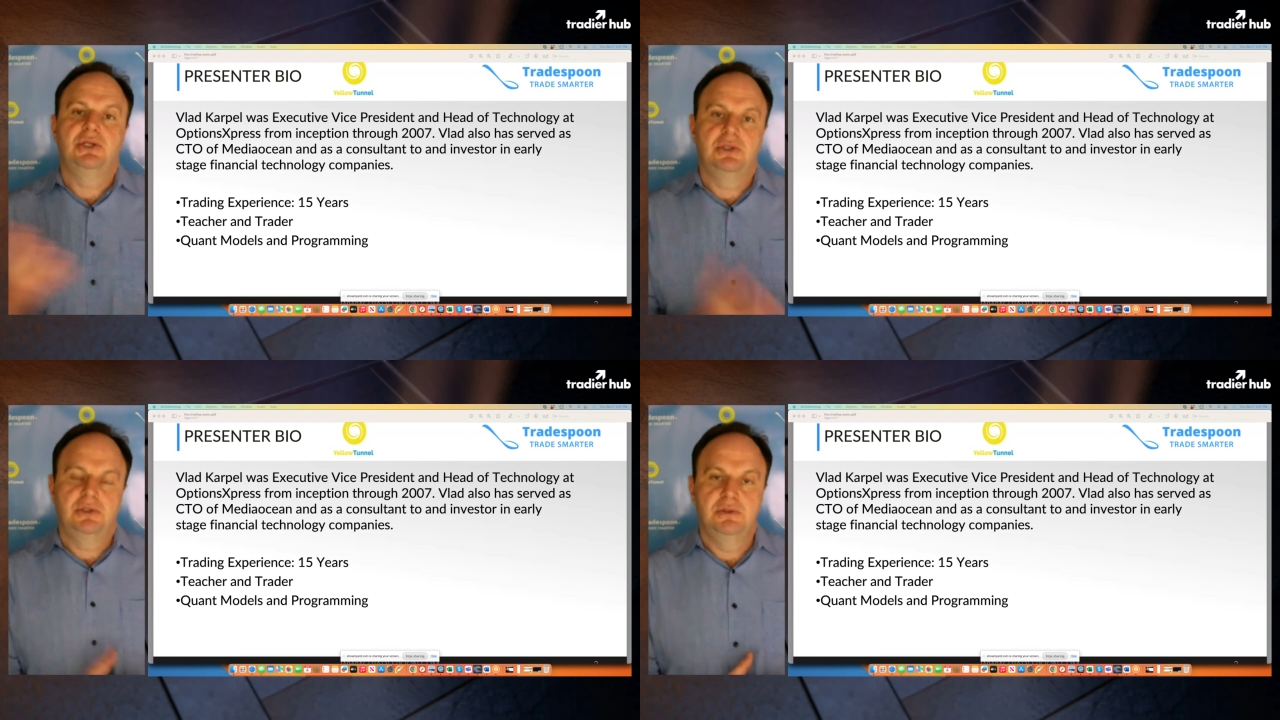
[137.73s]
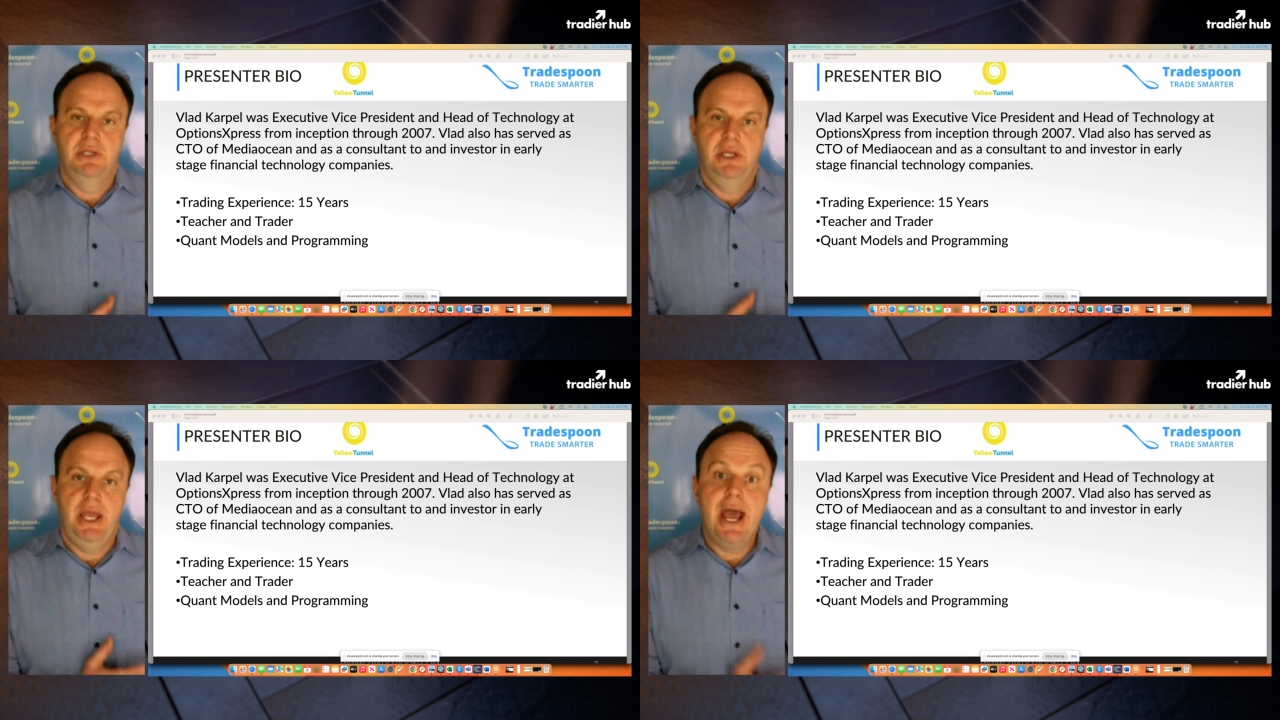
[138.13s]

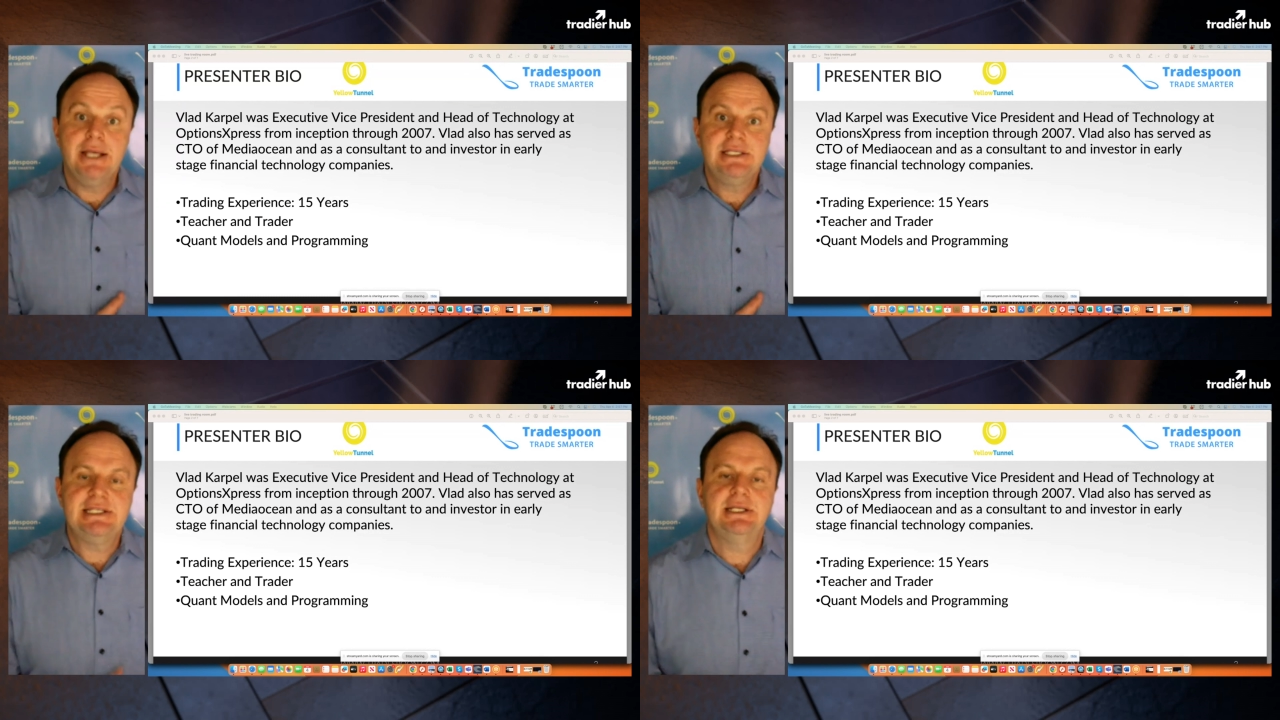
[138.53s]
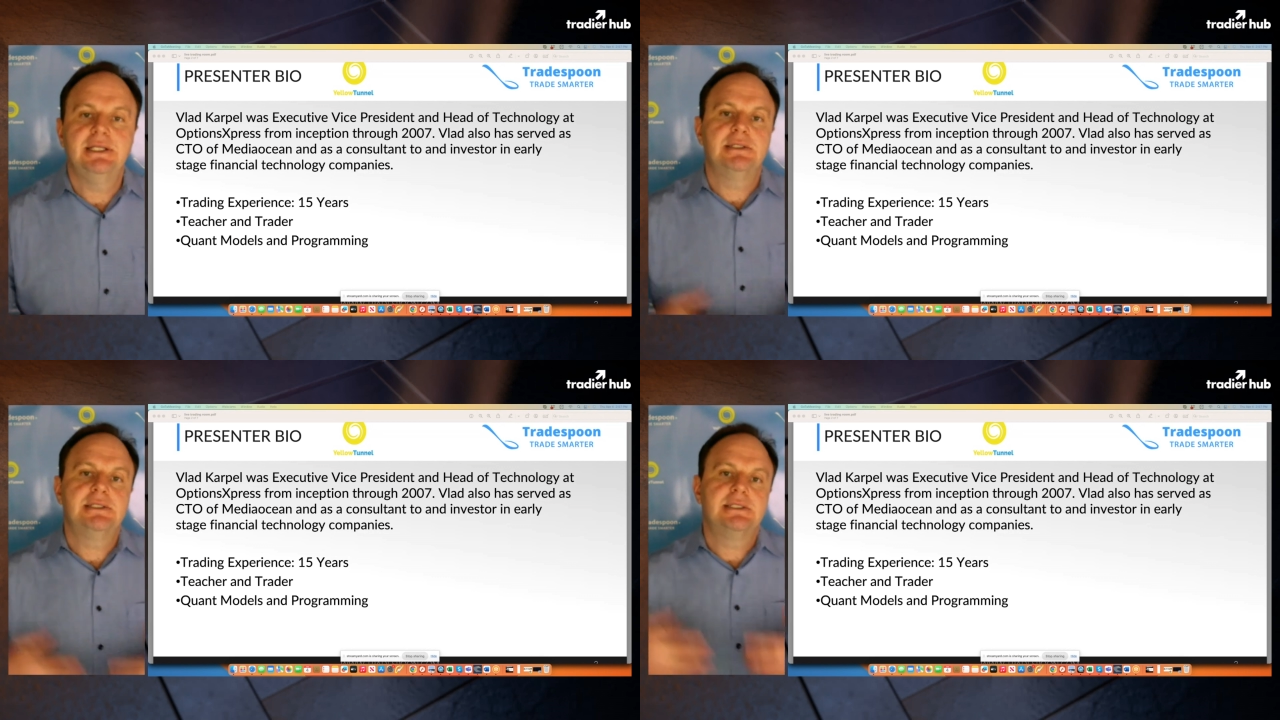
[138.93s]
the AI
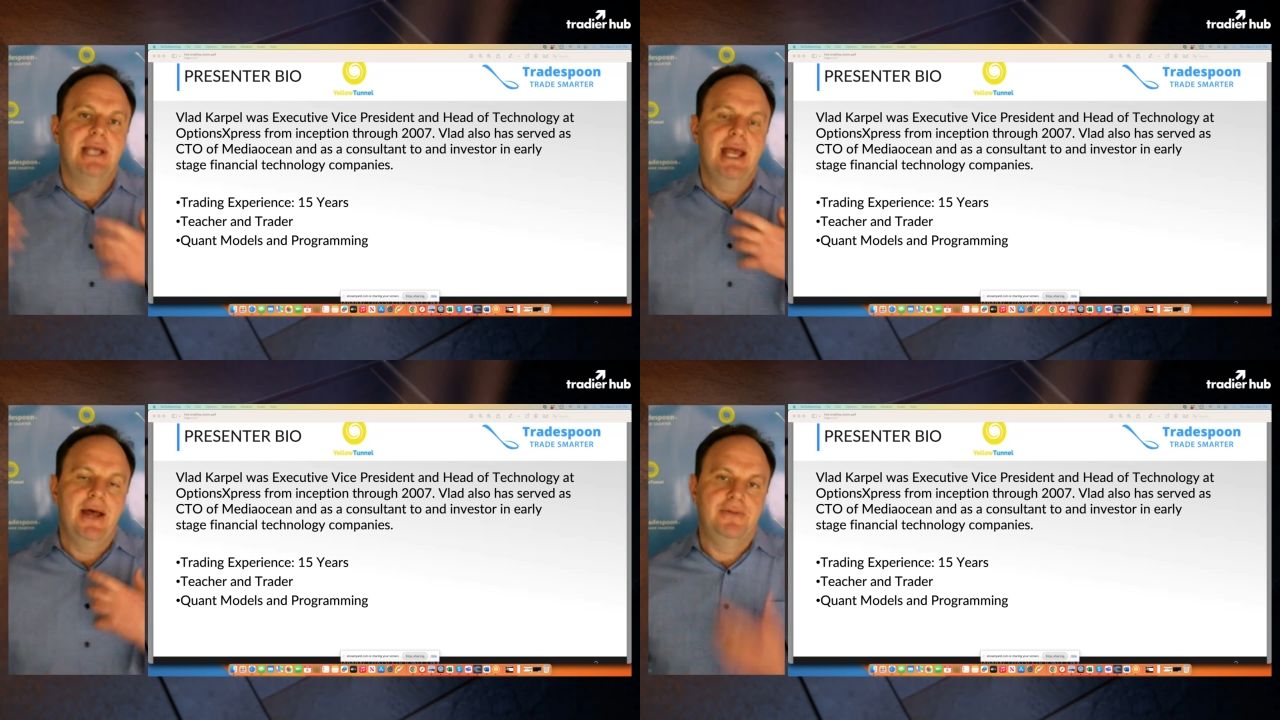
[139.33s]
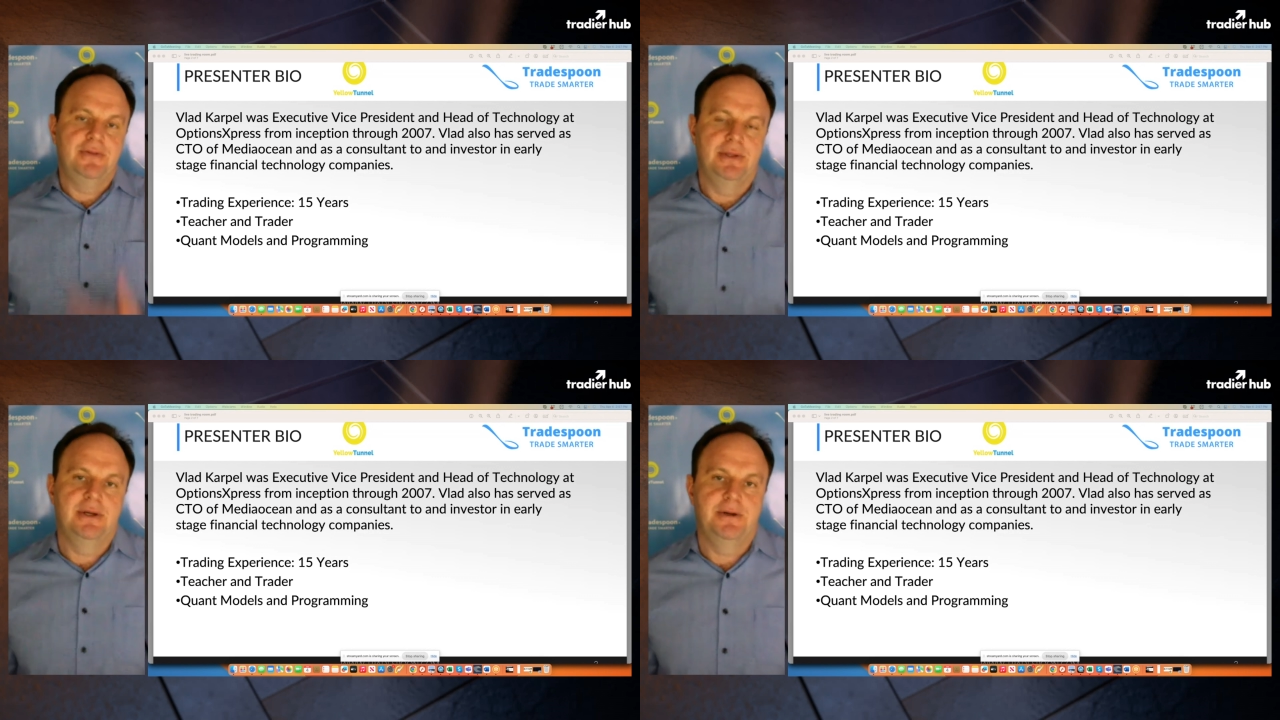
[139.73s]
signals, and
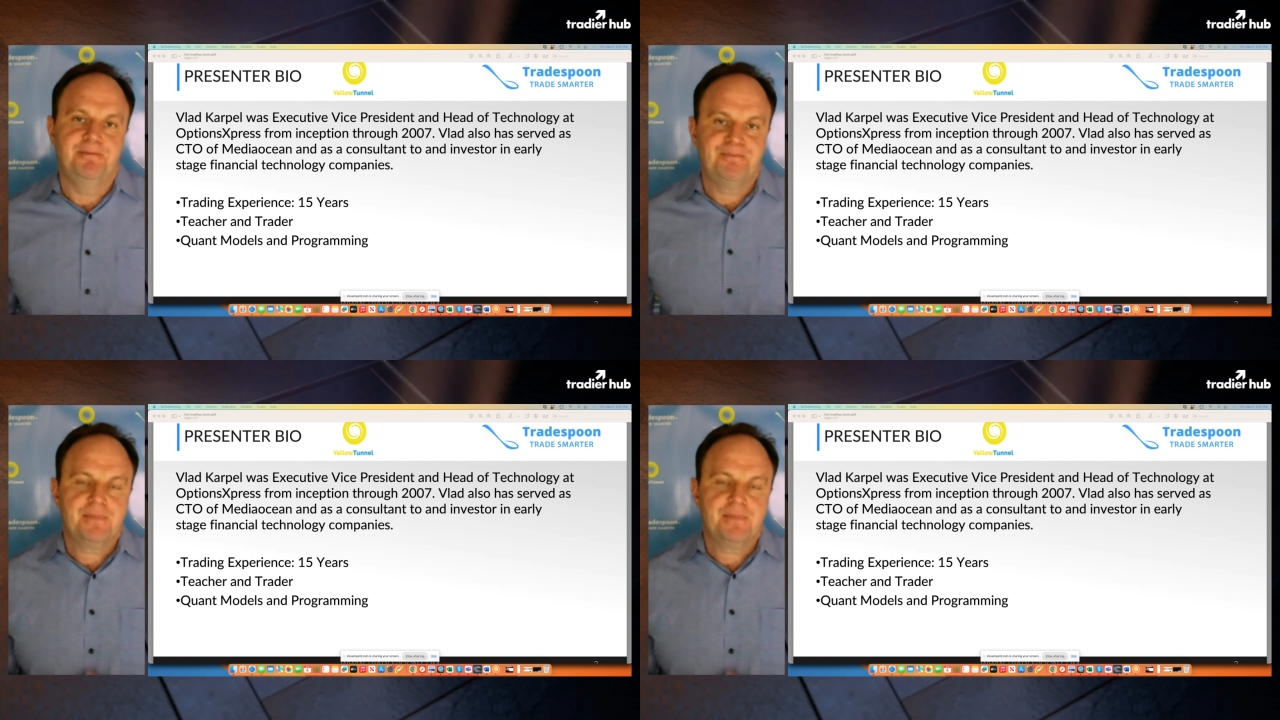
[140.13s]
the